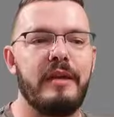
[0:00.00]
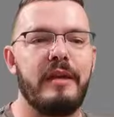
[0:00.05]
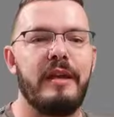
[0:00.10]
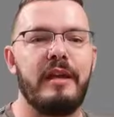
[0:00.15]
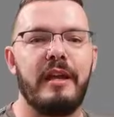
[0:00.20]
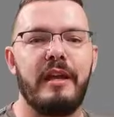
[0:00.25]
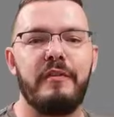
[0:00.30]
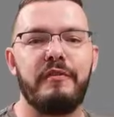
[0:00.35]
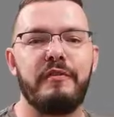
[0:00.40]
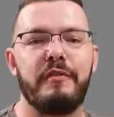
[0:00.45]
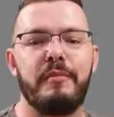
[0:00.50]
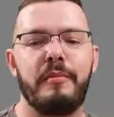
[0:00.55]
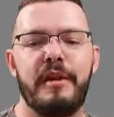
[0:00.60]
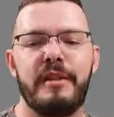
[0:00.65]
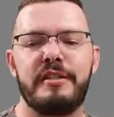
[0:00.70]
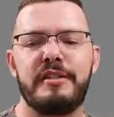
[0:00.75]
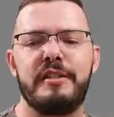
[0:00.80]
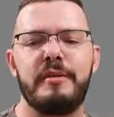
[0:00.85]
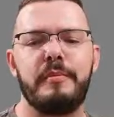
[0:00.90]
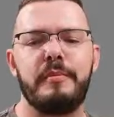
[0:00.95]

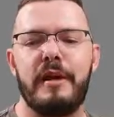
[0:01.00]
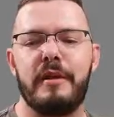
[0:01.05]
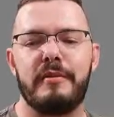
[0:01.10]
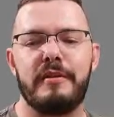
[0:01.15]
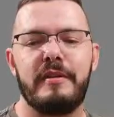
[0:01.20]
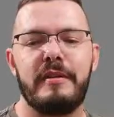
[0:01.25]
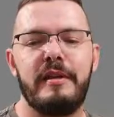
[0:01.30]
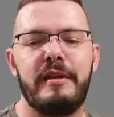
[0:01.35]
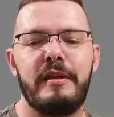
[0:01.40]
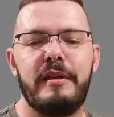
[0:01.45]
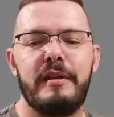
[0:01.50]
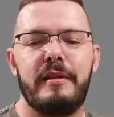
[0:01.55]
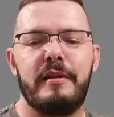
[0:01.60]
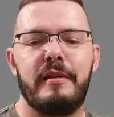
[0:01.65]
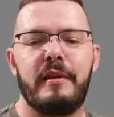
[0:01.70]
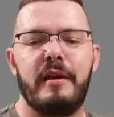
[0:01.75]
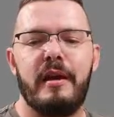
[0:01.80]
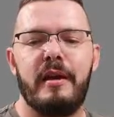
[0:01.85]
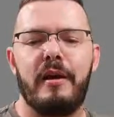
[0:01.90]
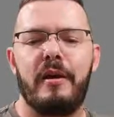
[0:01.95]
information about
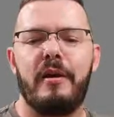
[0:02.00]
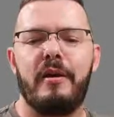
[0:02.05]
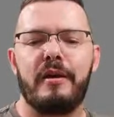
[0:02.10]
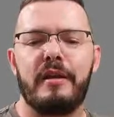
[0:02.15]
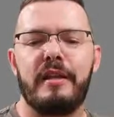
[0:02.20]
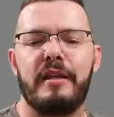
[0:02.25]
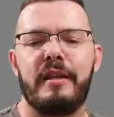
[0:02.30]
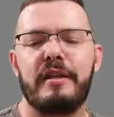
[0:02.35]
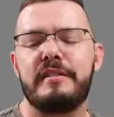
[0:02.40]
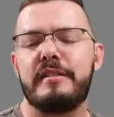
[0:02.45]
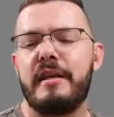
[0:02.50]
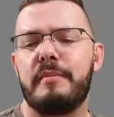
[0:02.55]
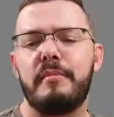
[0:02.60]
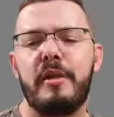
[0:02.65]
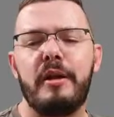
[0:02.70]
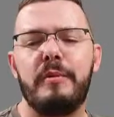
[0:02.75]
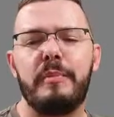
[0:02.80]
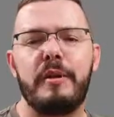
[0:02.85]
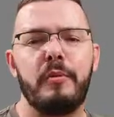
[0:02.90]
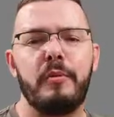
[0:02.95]
architects that
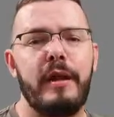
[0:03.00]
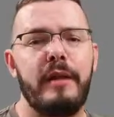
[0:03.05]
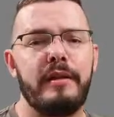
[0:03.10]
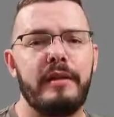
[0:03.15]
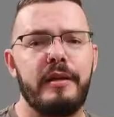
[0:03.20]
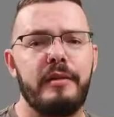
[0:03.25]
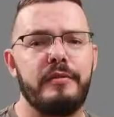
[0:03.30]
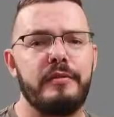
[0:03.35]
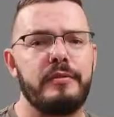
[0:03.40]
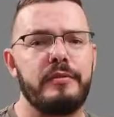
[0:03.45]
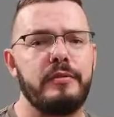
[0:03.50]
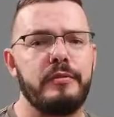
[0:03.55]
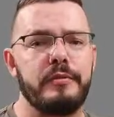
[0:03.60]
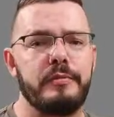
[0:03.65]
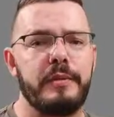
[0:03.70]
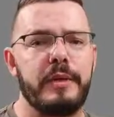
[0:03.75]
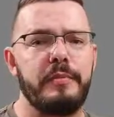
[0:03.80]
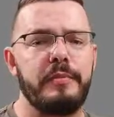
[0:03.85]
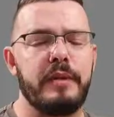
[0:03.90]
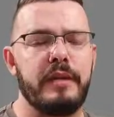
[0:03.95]
might be well known to
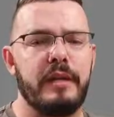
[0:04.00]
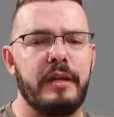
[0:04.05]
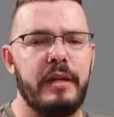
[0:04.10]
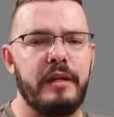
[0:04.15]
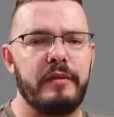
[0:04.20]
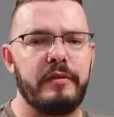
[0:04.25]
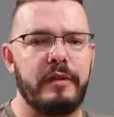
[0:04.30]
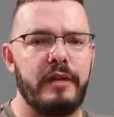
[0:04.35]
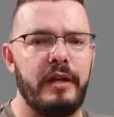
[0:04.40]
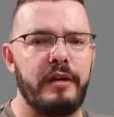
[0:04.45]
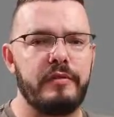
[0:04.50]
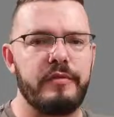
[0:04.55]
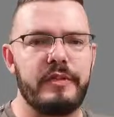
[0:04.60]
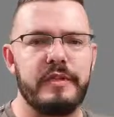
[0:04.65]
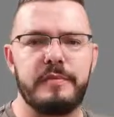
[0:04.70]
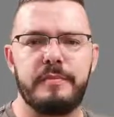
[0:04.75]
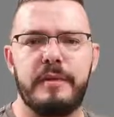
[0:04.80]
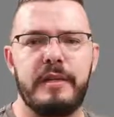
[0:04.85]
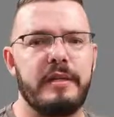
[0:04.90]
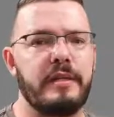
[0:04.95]
people in other
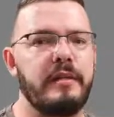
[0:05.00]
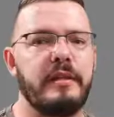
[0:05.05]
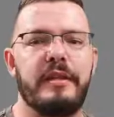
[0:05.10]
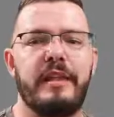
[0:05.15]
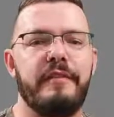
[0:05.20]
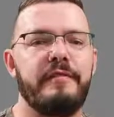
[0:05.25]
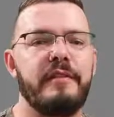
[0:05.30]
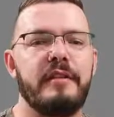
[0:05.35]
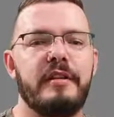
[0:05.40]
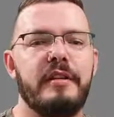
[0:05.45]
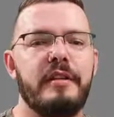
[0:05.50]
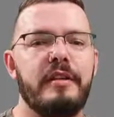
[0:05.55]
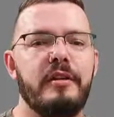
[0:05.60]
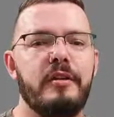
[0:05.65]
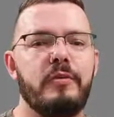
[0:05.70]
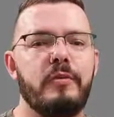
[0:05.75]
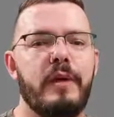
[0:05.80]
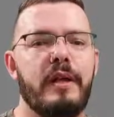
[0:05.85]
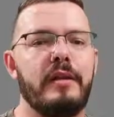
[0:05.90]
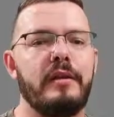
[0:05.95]
countries, but definitely
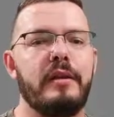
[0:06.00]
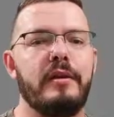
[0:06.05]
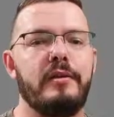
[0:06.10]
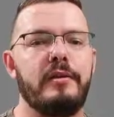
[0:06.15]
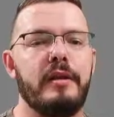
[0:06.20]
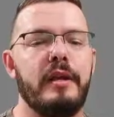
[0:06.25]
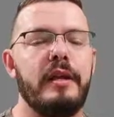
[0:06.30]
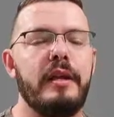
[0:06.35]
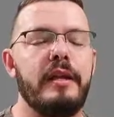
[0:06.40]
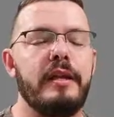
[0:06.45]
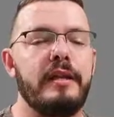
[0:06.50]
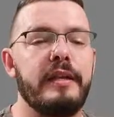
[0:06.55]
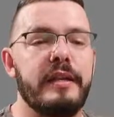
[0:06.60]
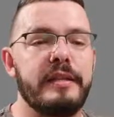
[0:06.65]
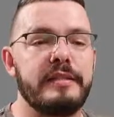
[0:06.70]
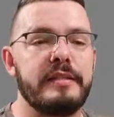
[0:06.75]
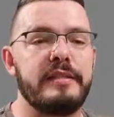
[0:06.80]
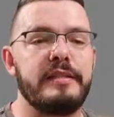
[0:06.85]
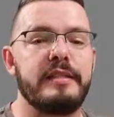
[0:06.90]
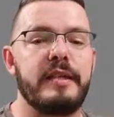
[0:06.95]
not well known
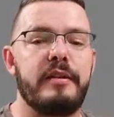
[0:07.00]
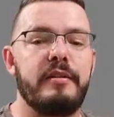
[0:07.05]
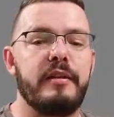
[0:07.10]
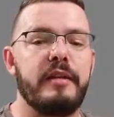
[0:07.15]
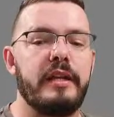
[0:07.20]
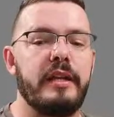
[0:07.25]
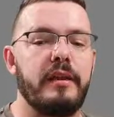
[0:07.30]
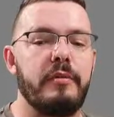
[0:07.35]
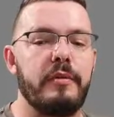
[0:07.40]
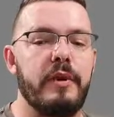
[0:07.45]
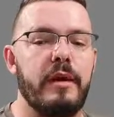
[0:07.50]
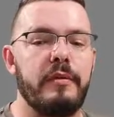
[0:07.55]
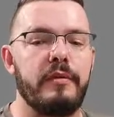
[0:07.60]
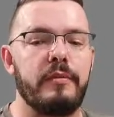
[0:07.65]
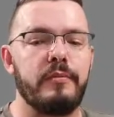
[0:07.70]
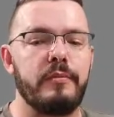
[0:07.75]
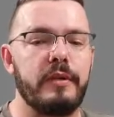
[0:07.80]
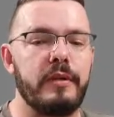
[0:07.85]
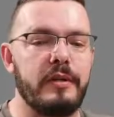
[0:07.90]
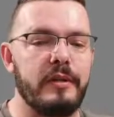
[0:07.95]
necessarily around the
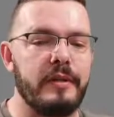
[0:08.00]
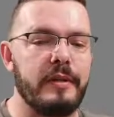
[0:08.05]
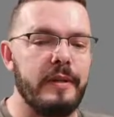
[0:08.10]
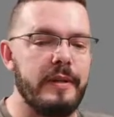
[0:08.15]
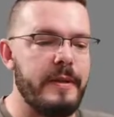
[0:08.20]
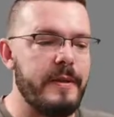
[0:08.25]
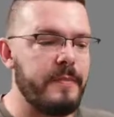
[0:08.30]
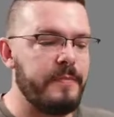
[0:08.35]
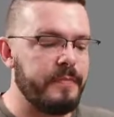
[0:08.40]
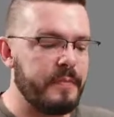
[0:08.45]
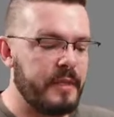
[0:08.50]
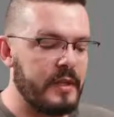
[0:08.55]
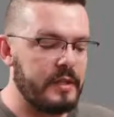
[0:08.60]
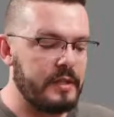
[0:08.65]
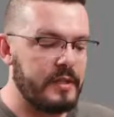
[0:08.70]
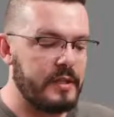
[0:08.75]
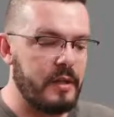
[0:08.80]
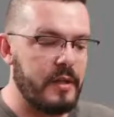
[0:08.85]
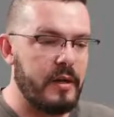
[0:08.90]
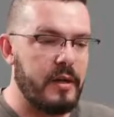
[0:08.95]
world.
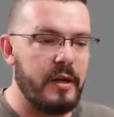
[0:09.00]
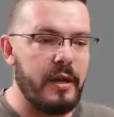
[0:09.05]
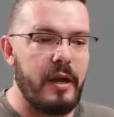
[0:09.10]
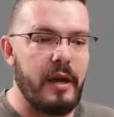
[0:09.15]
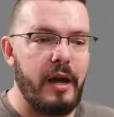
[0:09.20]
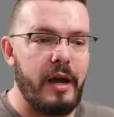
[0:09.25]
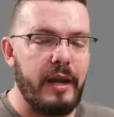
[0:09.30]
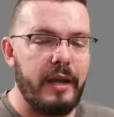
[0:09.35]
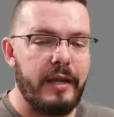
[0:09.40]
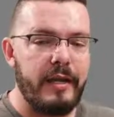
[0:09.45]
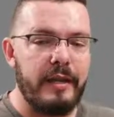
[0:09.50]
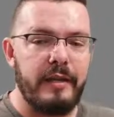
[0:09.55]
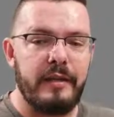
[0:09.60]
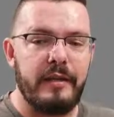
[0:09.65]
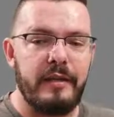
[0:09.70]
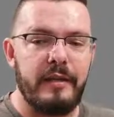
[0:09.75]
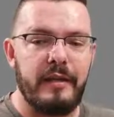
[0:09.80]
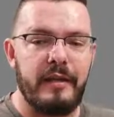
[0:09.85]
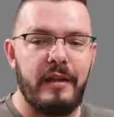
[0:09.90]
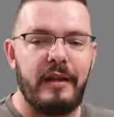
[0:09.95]
So I
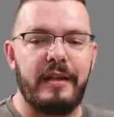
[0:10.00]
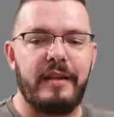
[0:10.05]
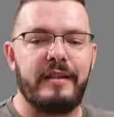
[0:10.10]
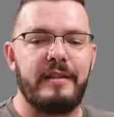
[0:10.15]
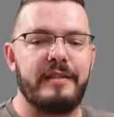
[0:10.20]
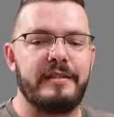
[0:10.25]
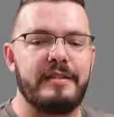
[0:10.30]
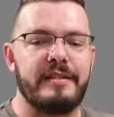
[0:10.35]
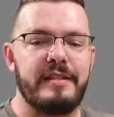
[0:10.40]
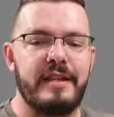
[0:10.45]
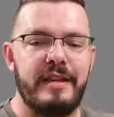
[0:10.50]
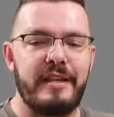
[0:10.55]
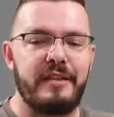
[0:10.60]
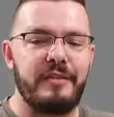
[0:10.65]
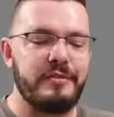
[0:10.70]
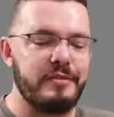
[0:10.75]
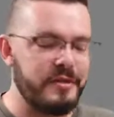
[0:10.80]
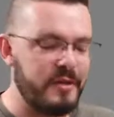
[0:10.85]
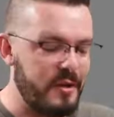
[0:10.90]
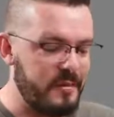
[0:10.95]
like this. Thank you
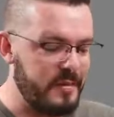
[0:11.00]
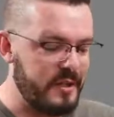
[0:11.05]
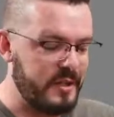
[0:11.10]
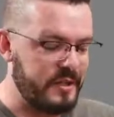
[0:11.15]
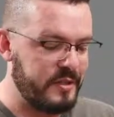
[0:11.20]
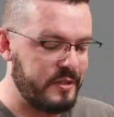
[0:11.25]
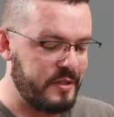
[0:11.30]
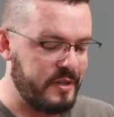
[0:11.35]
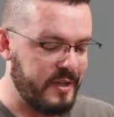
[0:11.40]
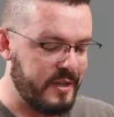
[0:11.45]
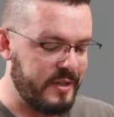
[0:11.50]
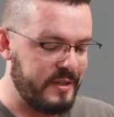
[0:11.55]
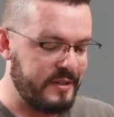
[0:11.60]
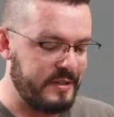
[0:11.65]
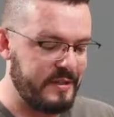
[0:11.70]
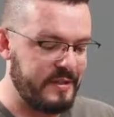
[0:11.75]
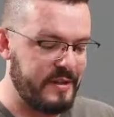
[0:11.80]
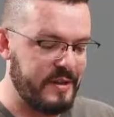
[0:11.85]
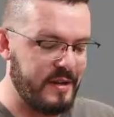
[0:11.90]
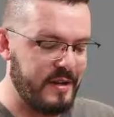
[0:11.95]
so much,
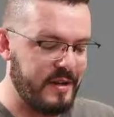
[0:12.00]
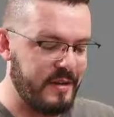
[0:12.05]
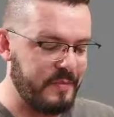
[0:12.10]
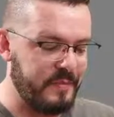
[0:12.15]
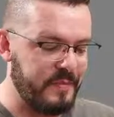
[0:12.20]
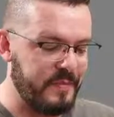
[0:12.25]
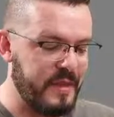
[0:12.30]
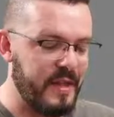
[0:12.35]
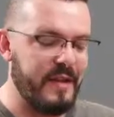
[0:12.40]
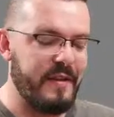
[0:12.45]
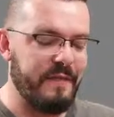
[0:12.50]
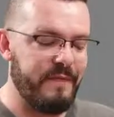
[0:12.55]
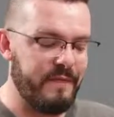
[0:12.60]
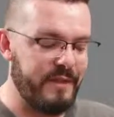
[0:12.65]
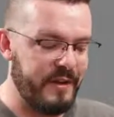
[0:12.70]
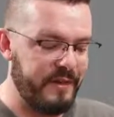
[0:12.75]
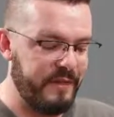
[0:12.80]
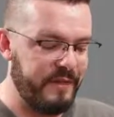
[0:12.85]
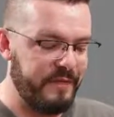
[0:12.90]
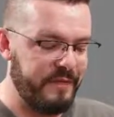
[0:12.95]
Unias. I am
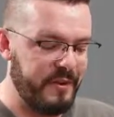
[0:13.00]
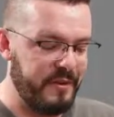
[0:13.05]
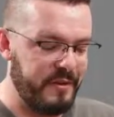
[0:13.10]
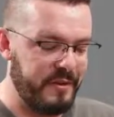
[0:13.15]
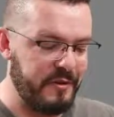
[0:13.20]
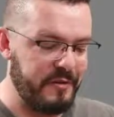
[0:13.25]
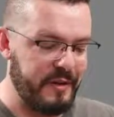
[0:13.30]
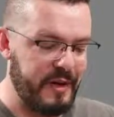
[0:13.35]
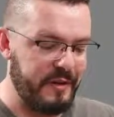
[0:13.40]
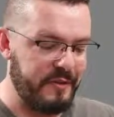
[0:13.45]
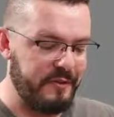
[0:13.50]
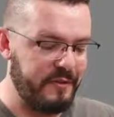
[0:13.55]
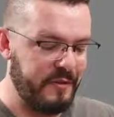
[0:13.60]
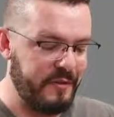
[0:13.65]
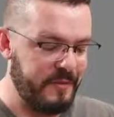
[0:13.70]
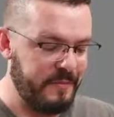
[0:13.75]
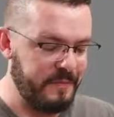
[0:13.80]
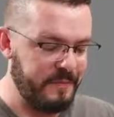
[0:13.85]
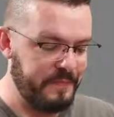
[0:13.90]
very grateful.